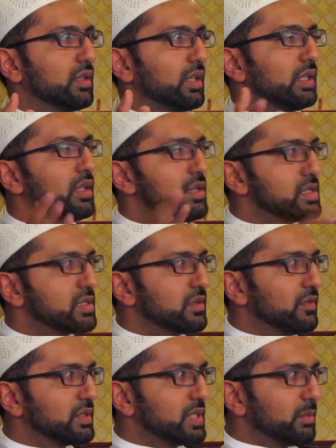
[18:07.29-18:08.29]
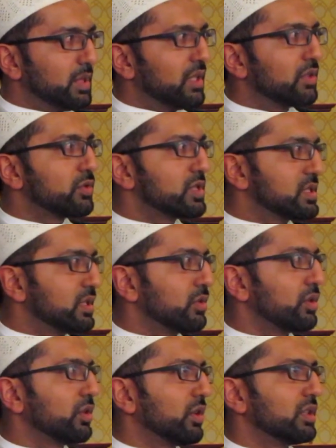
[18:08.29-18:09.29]
And there's something interesting
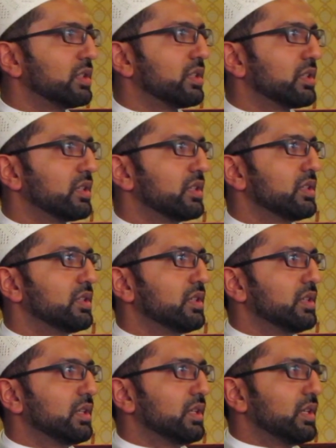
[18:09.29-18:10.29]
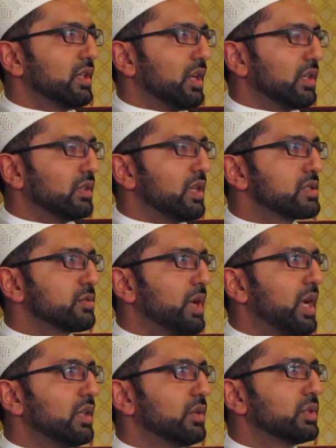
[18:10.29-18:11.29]
going on here. Allah
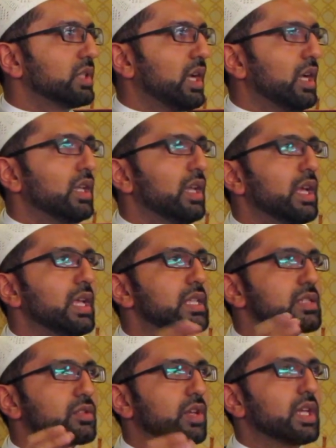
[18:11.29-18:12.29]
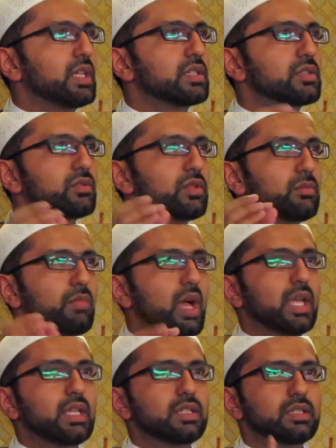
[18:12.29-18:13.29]
subhanahu wa ta'ala is trying to
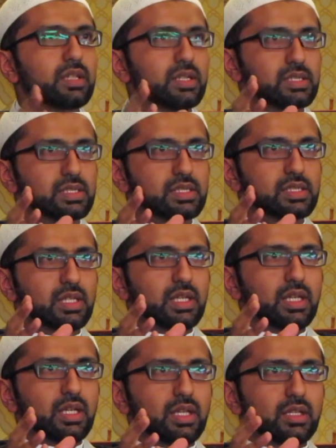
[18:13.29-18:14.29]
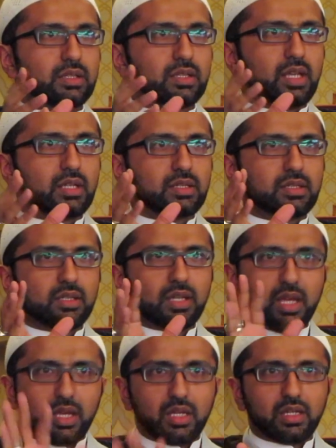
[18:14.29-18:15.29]
remind us that,
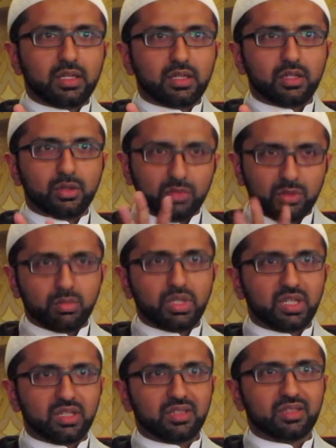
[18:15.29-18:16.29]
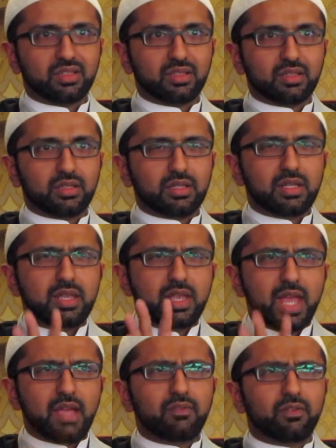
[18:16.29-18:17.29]
hey, human being,
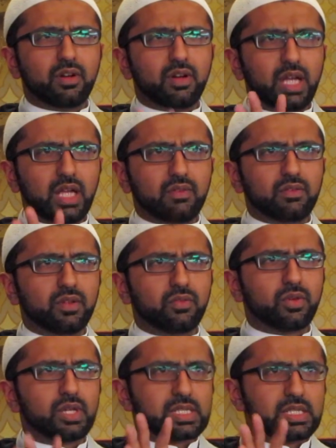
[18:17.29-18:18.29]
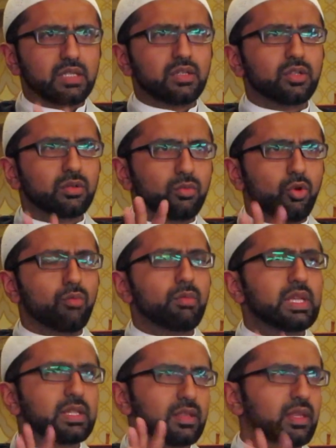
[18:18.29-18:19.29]
never ever for a single
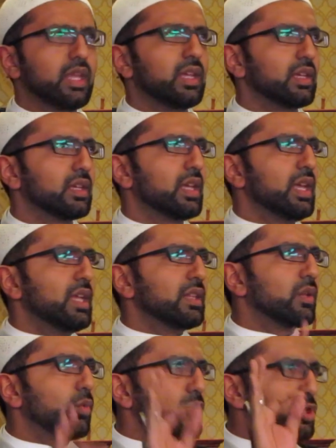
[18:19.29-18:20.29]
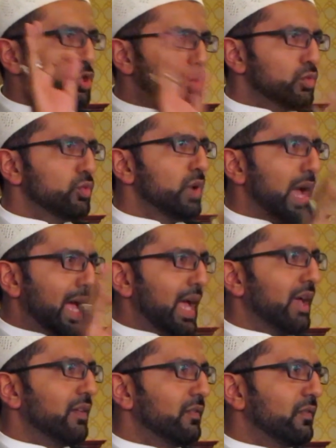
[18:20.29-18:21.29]
moment think that what you
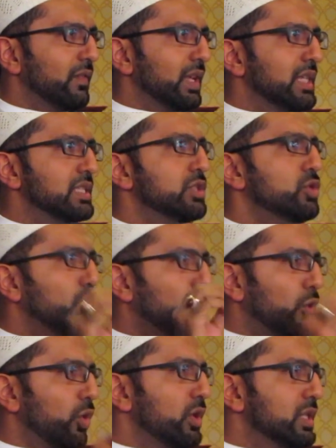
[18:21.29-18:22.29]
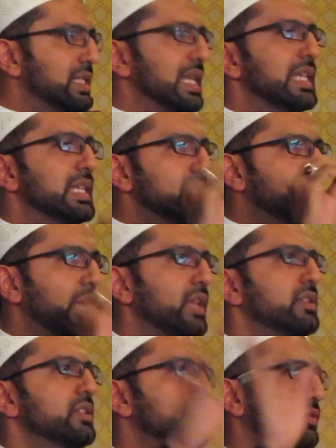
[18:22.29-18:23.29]
have is yours
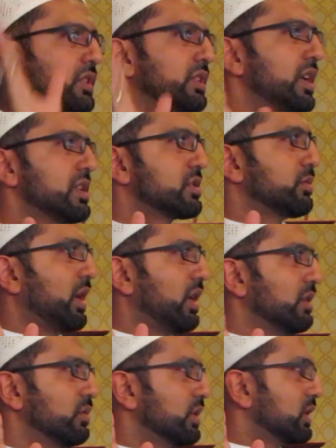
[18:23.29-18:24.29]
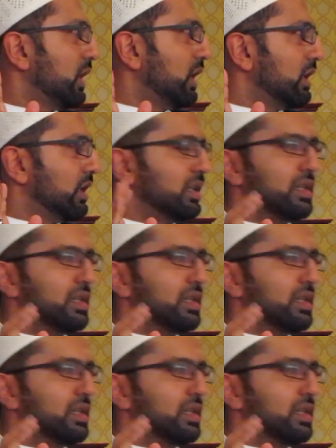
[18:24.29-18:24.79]
independent of Allah subhanahu wa ta'ala.